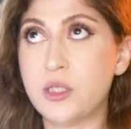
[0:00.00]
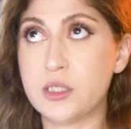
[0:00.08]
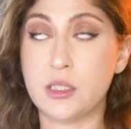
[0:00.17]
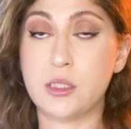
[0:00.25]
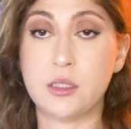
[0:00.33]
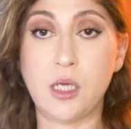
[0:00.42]

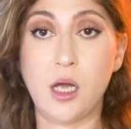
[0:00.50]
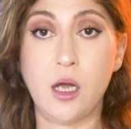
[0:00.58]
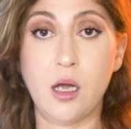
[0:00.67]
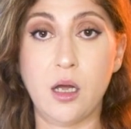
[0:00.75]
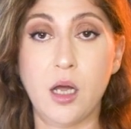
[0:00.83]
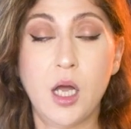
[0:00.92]
this is
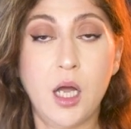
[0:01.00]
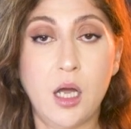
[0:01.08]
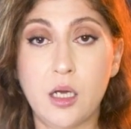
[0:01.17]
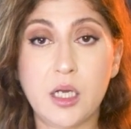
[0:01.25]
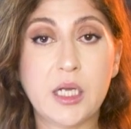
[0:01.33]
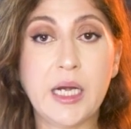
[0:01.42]
a
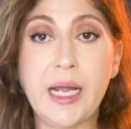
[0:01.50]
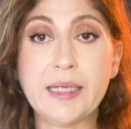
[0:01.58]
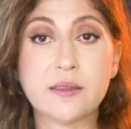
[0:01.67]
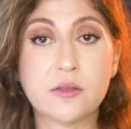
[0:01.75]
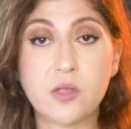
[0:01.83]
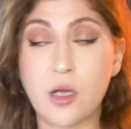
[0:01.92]

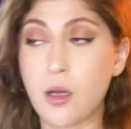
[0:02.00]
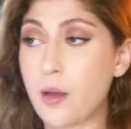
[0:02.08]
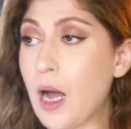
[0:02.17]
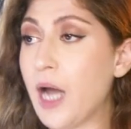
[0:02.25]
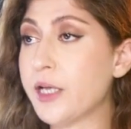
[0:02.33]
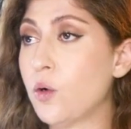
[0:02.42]
great
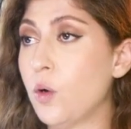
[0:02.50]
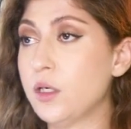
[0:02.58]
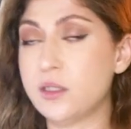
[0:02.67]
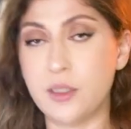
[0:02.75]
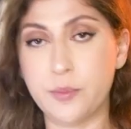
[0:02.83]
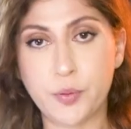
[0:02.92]
high
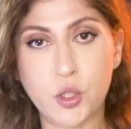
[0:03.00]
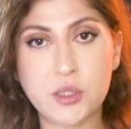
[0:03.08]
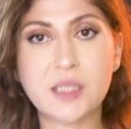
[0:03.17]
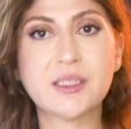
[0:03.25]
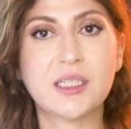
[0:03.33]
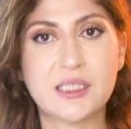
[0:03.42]
quality
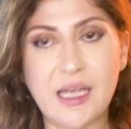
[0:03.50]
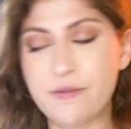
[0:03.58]
product, because